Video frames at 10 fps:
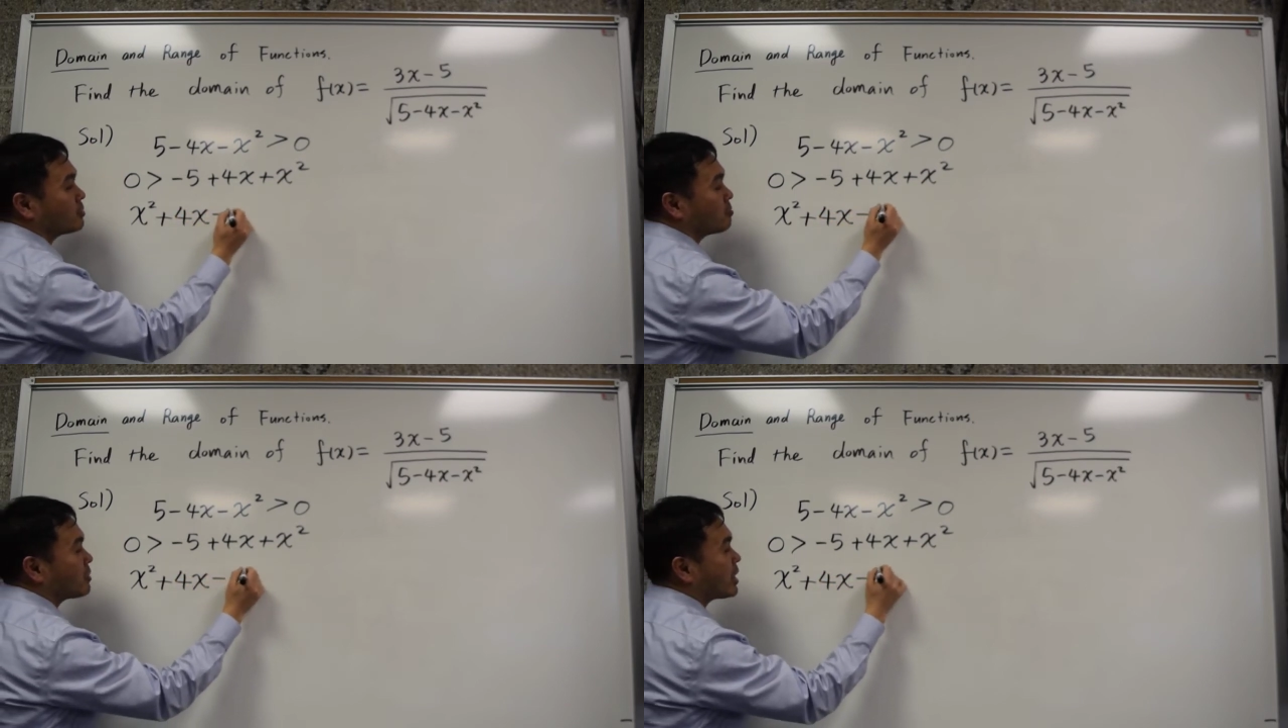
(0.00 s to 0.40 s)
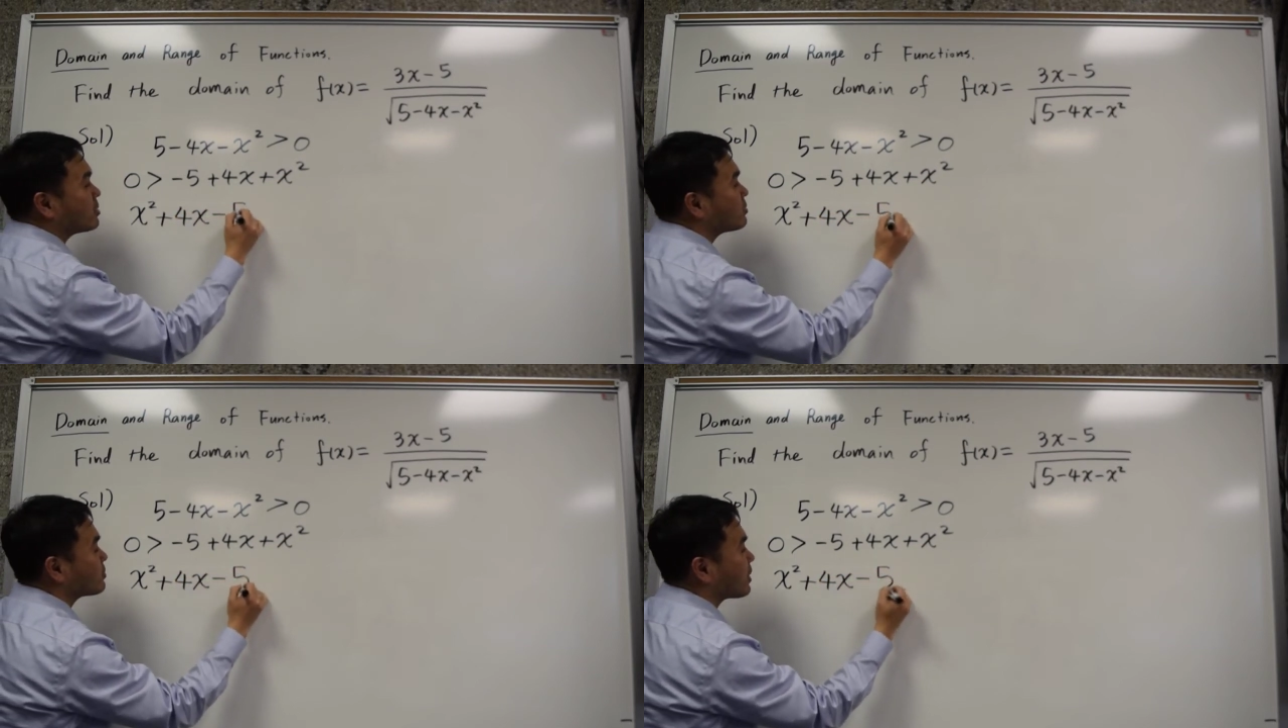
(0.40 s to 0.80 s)

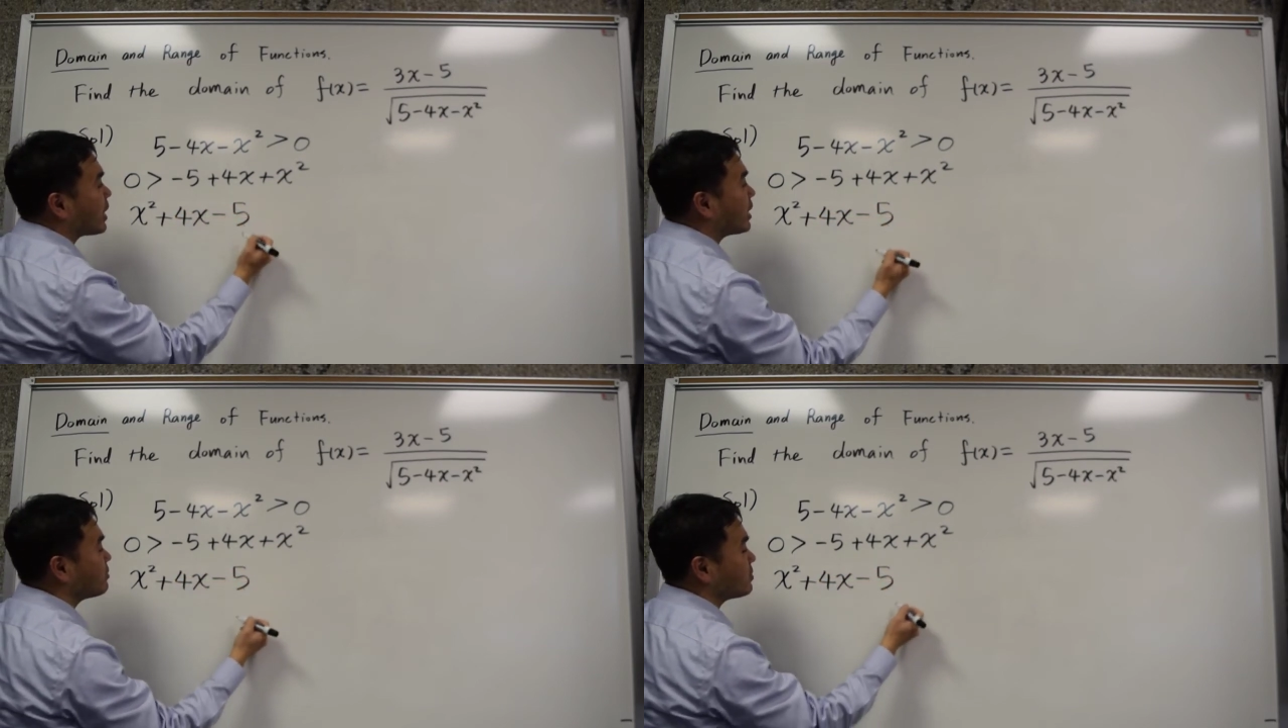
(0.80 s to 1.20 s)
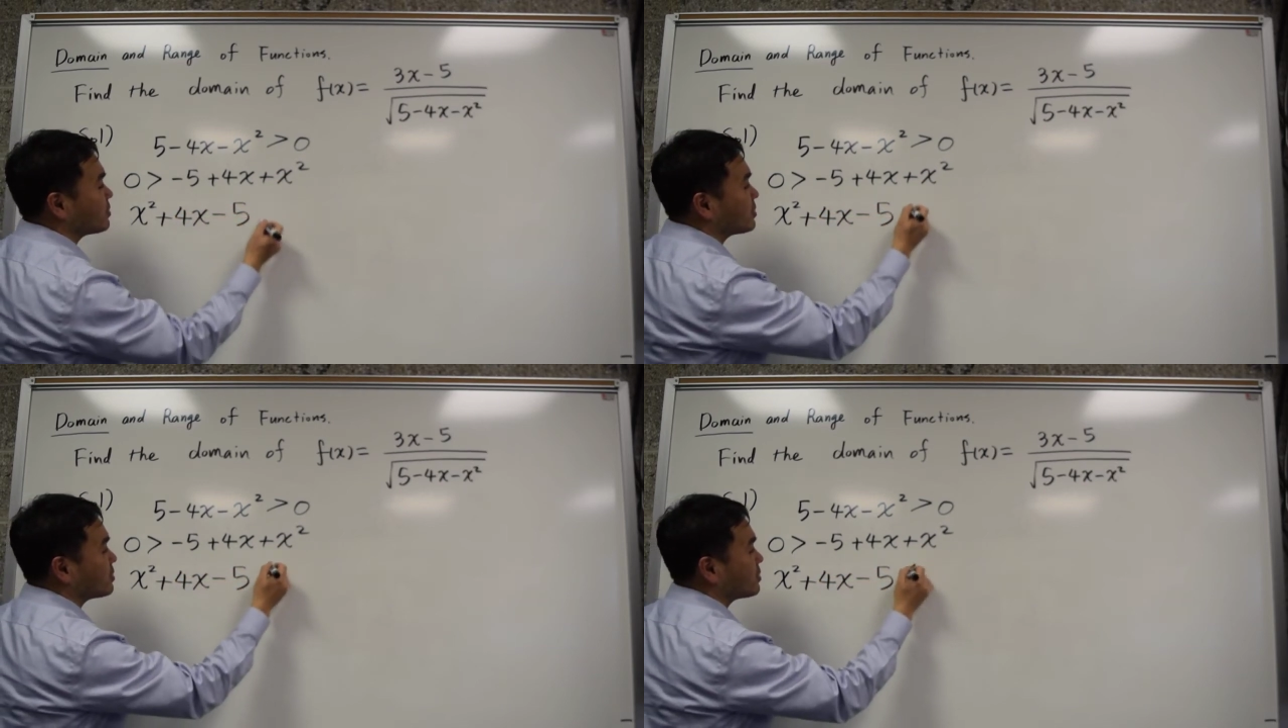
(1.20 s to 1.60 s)
minus 5
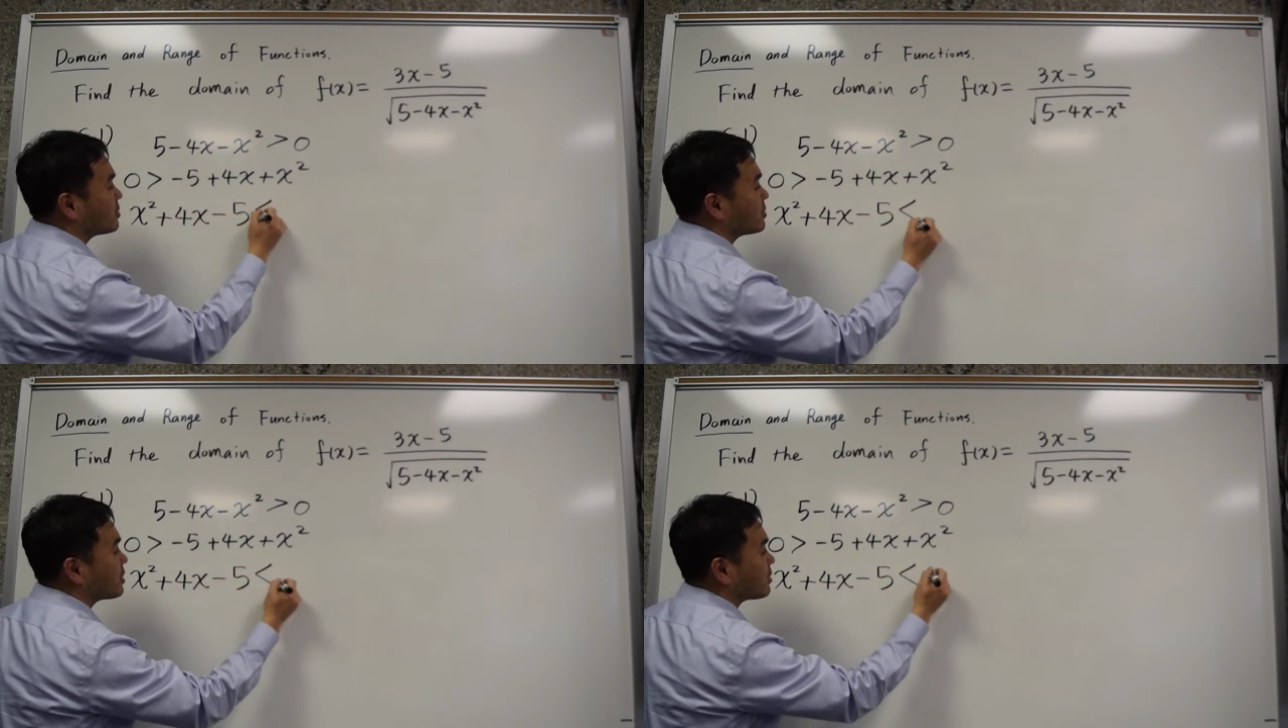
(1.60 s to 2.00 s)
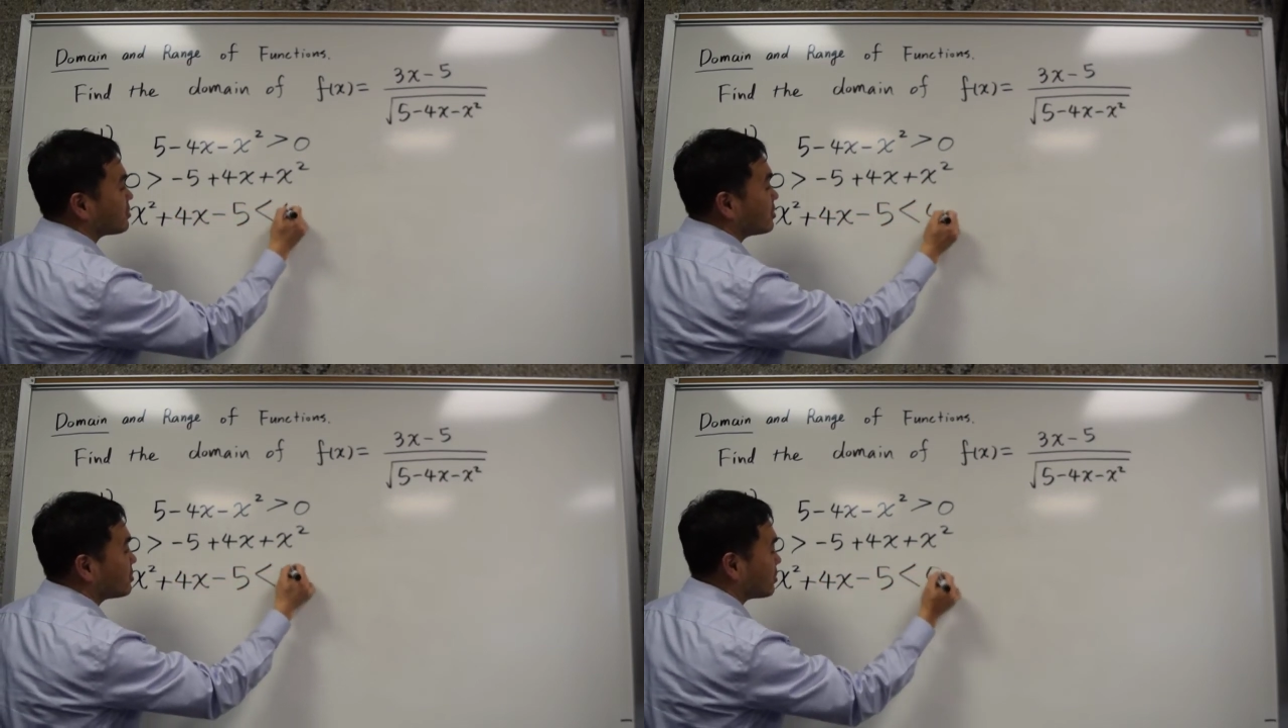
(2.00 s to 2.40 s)
less
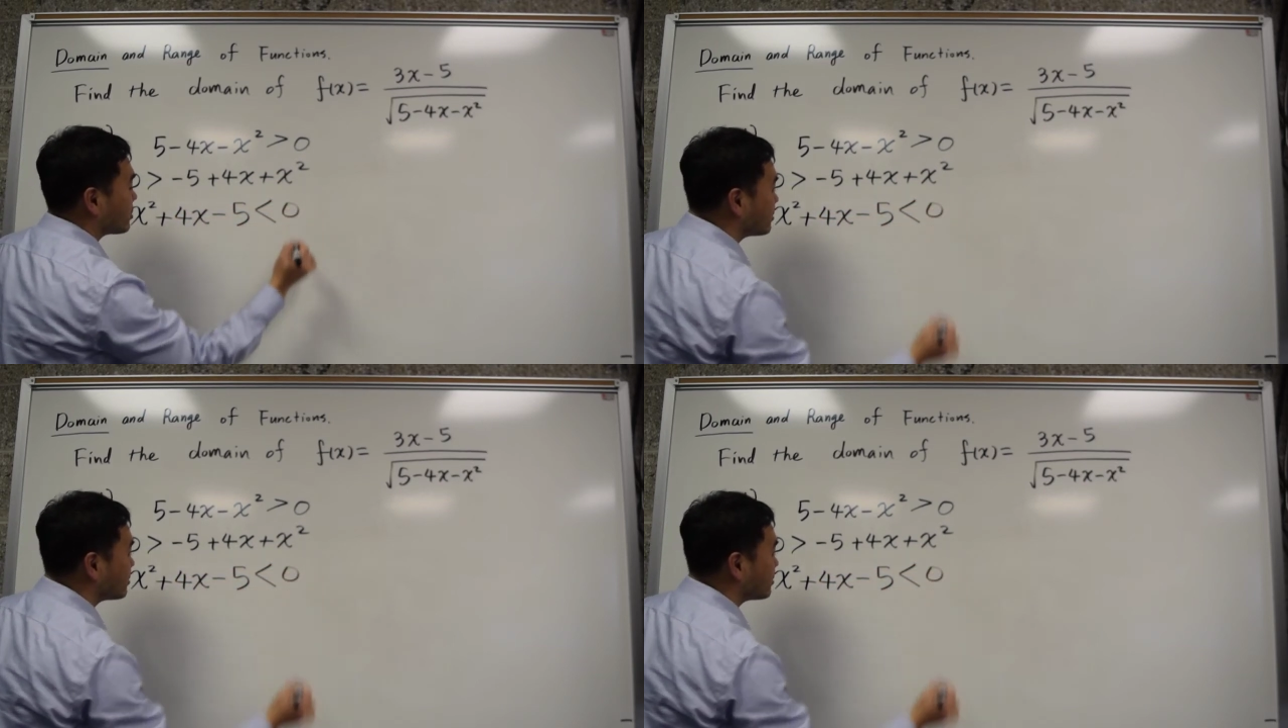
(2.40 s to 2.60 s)
than 0.